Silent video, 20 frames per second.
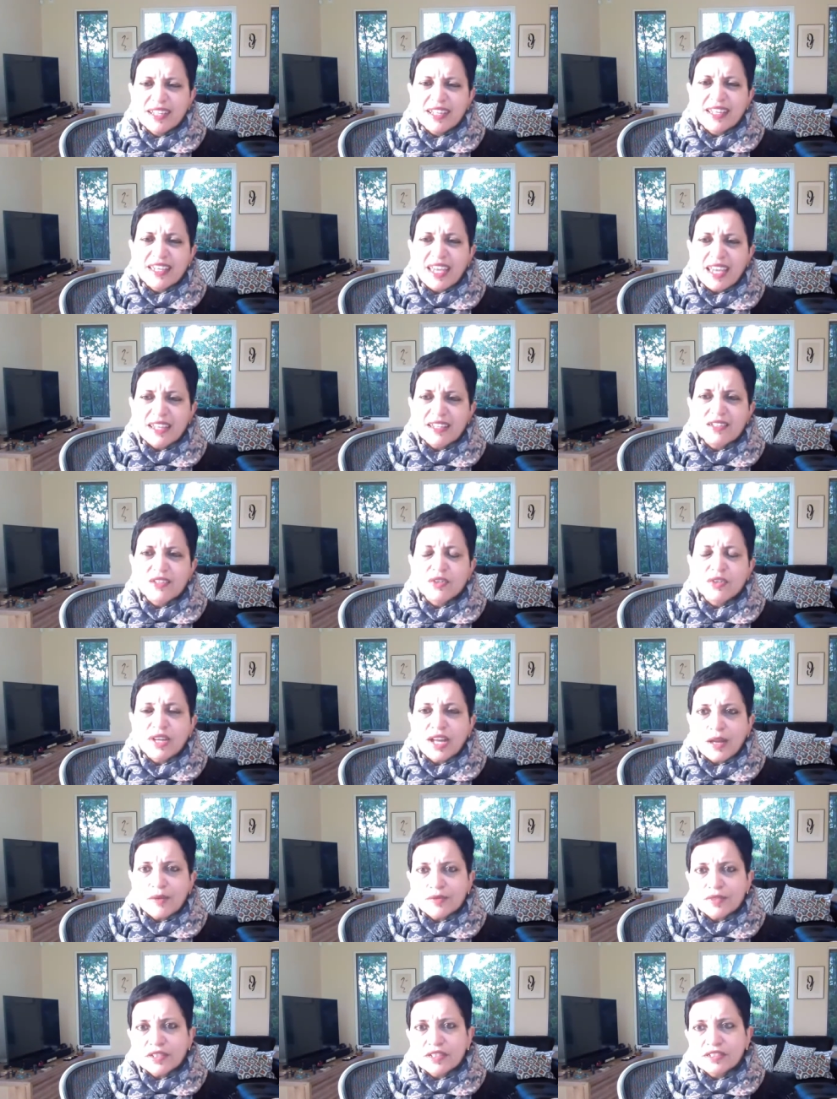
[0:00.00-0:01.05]
again,
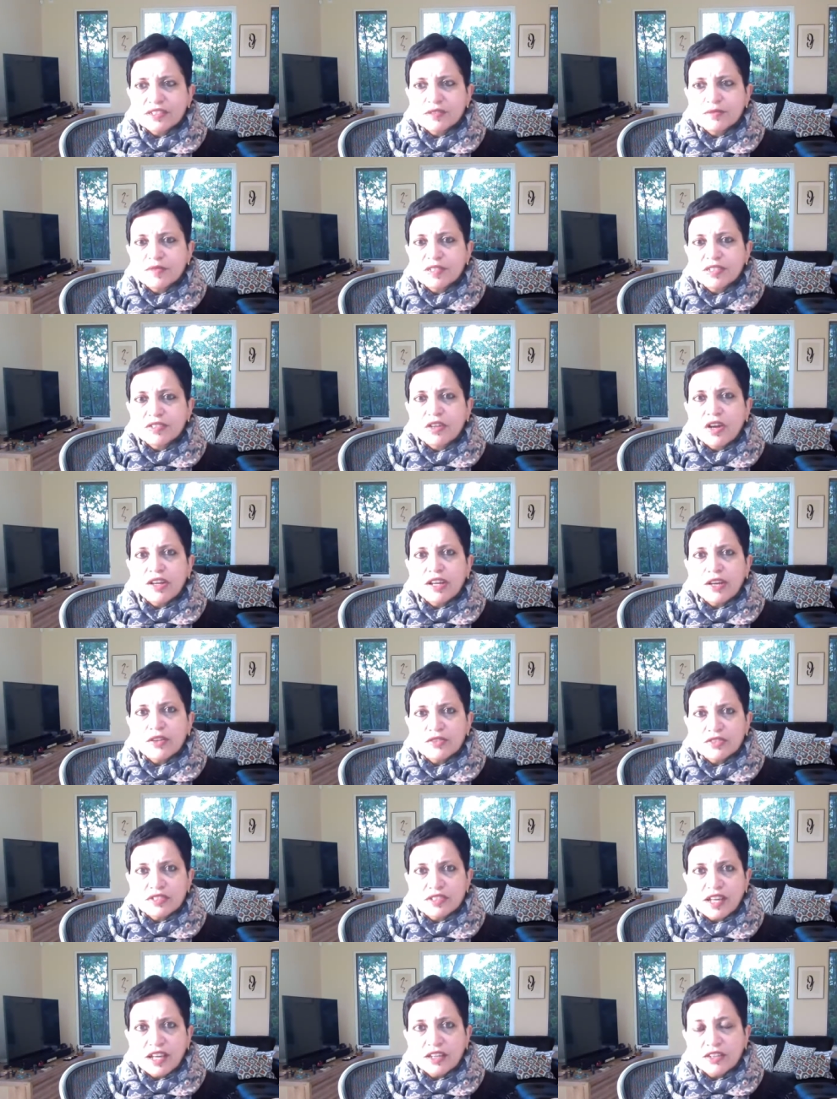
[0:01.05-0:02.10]
capitalism is not
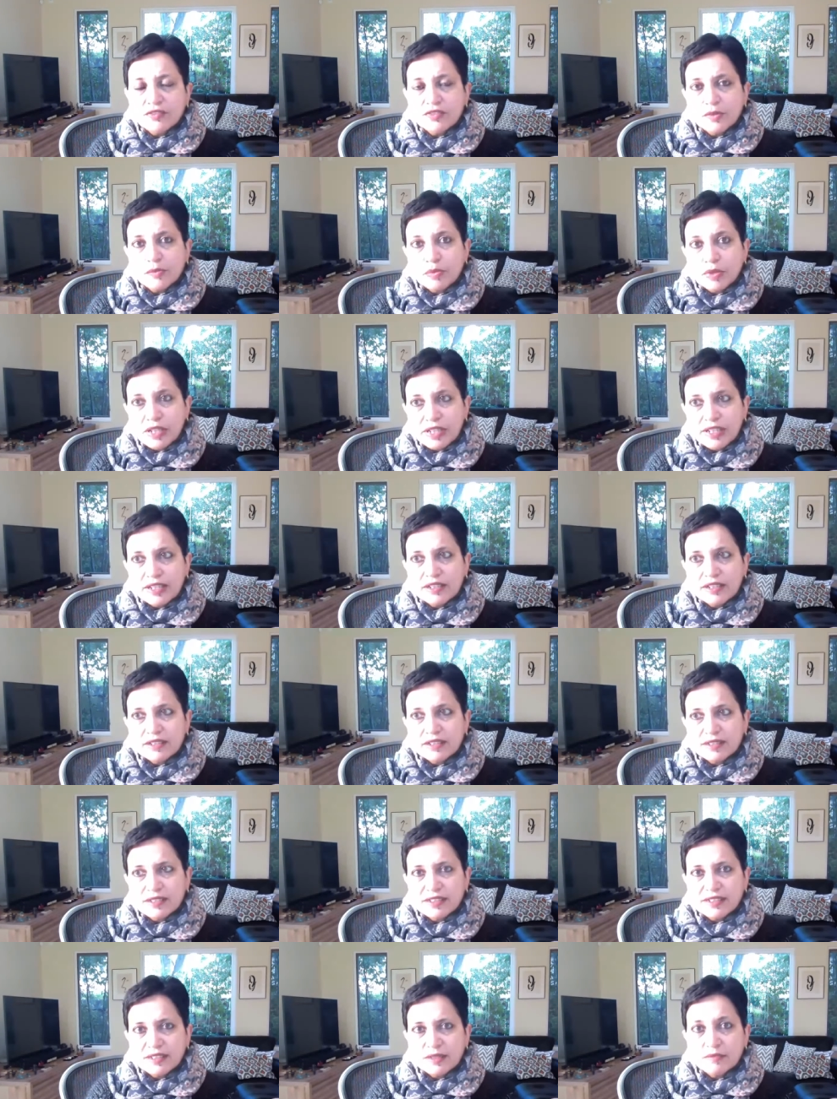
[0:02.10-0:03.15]
outside of the political
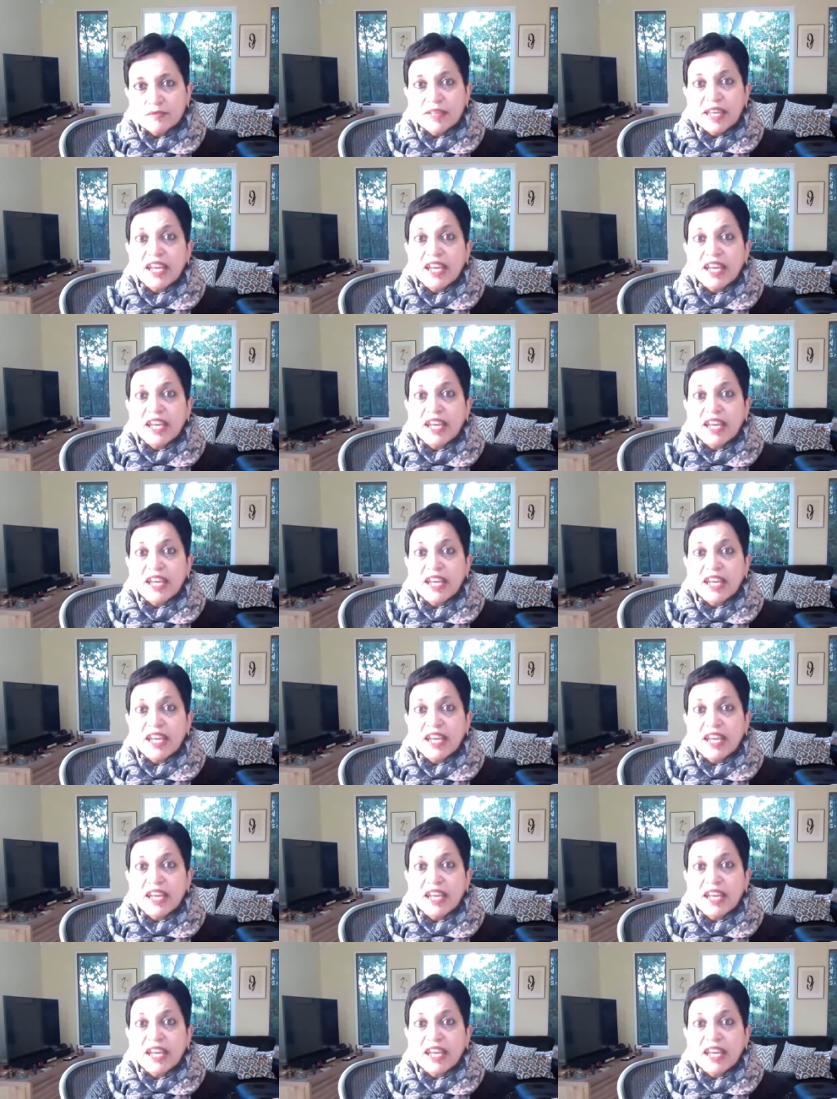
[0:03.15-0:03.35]
system.